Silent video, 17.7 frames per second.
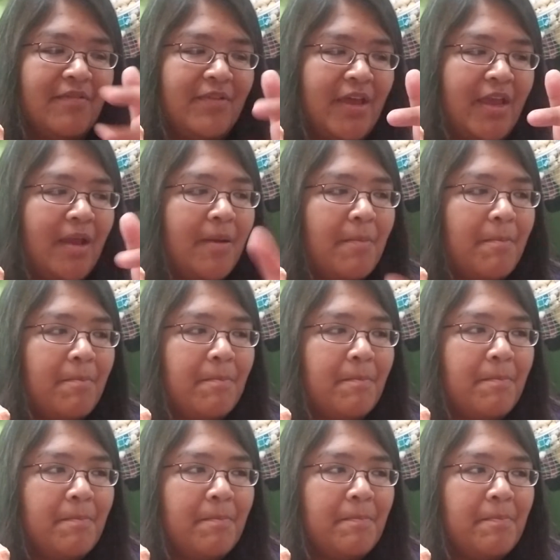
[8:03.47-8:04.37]
like
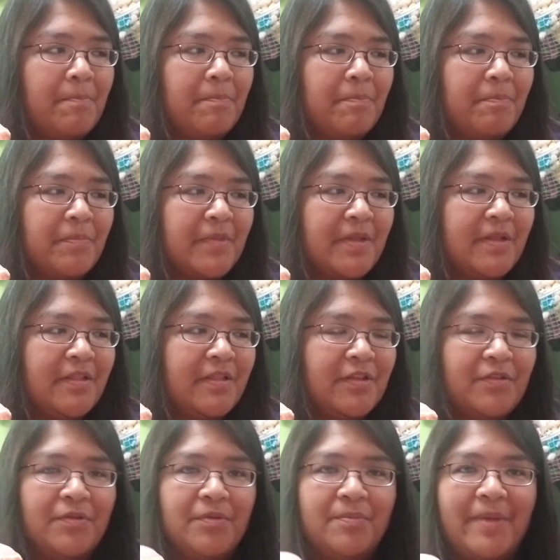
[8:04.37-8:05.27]

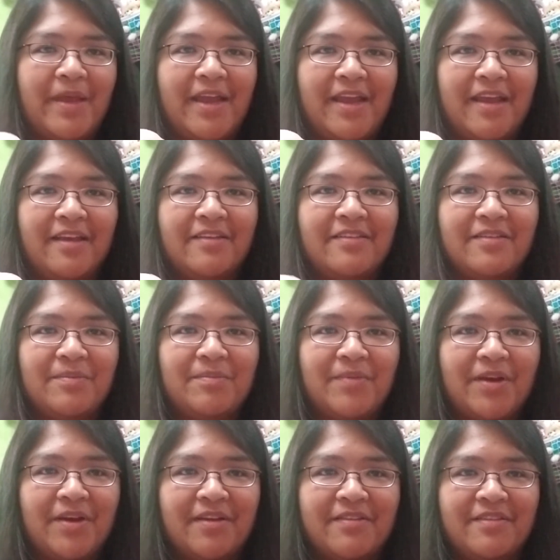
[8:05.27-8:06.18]
little bags and
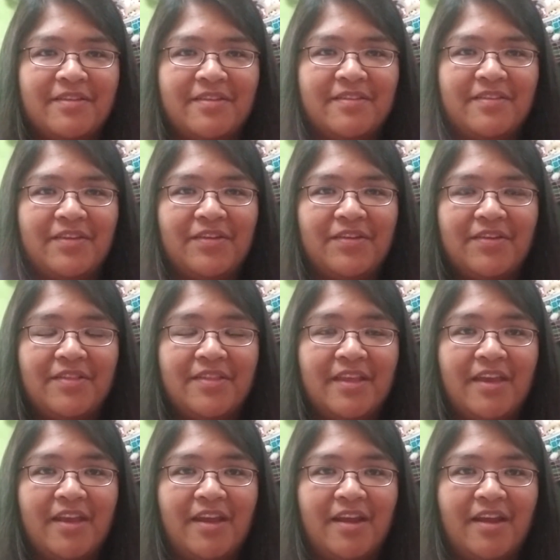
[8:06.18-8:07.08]
boxes here and
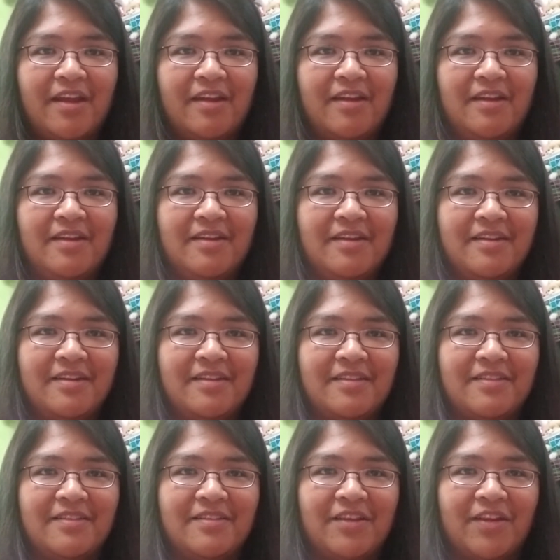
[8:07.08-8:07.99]
there
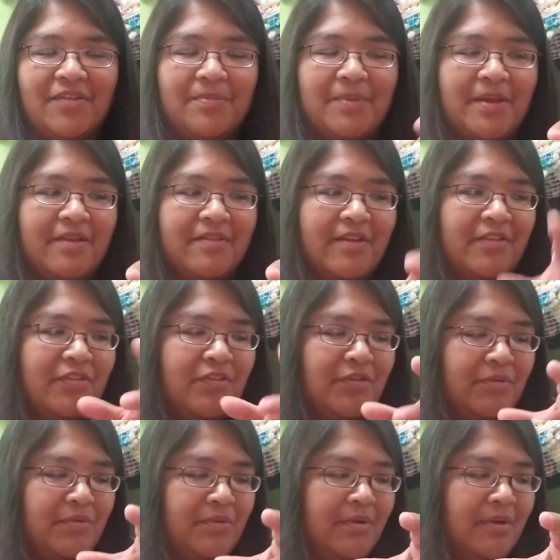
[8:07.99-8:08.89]
and stuff, because I
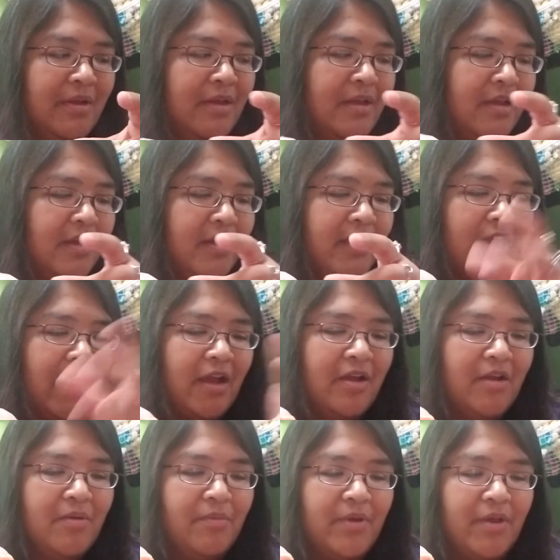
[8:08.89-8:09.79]
do, yeah,
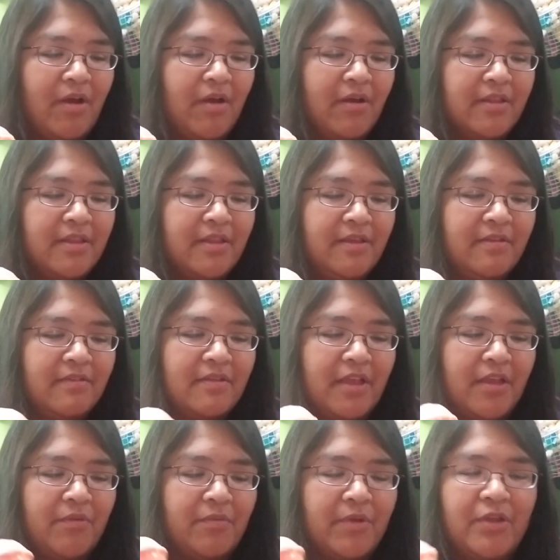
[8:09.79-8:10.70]
with all these
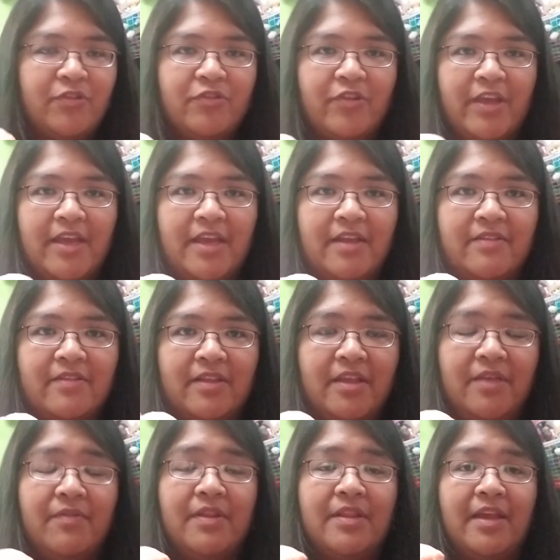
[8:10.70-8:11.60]
like ring trades and
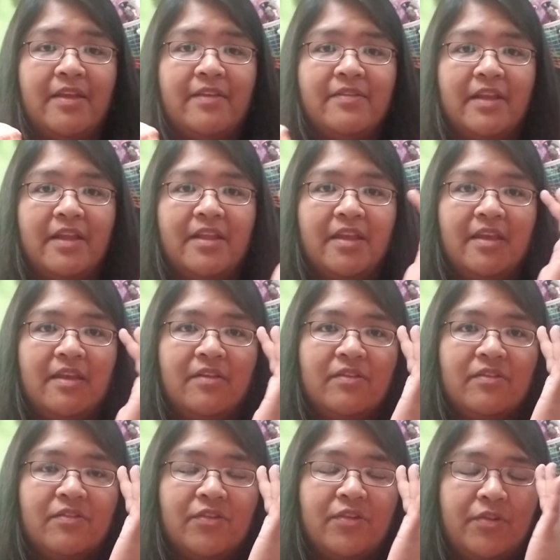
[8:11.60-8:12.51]
even like selling
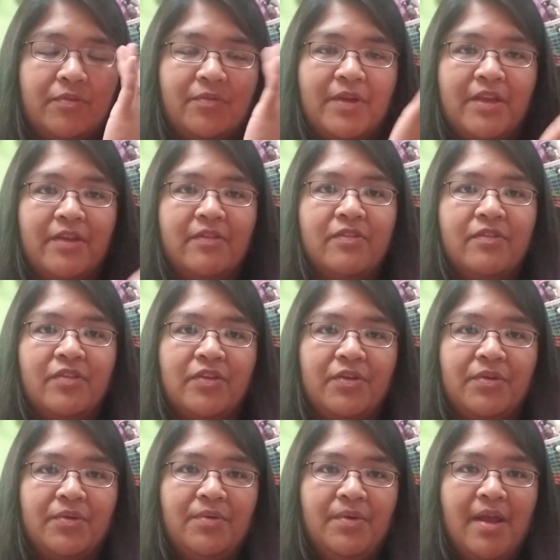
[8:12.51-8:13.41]
certain rings
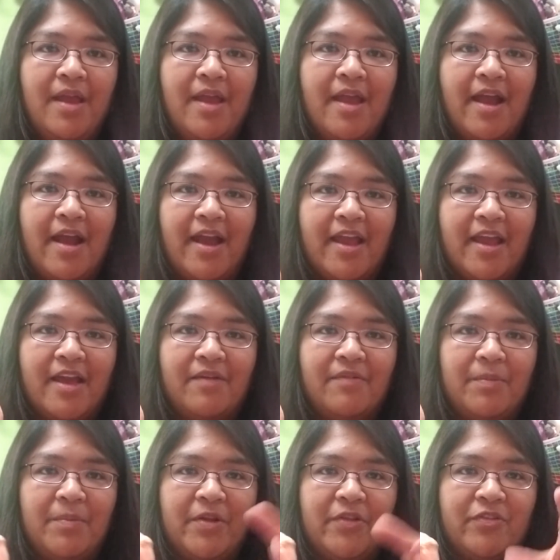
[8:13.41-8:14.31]
too, I have
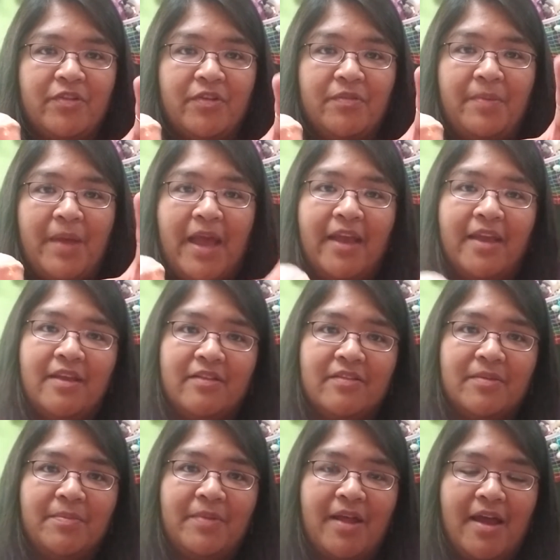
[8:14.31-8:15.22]
a bunch of packing
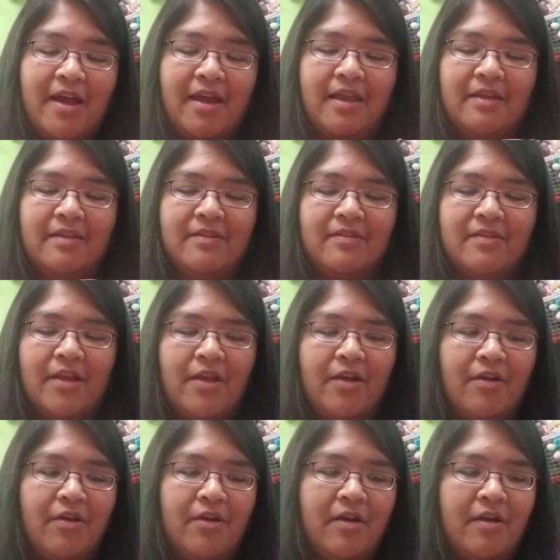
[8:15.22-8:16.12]
supplies
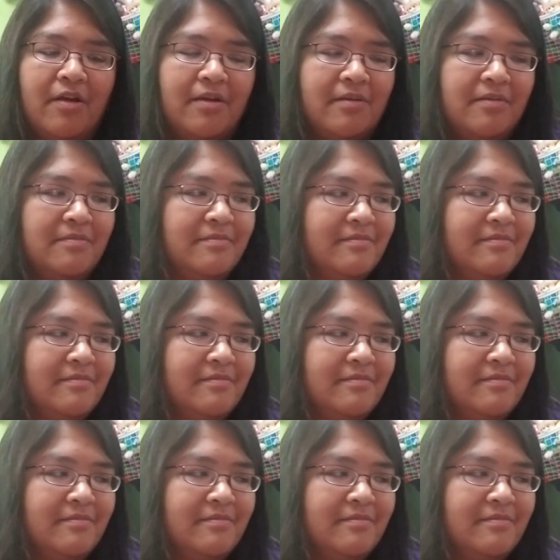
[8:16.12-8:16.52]
that are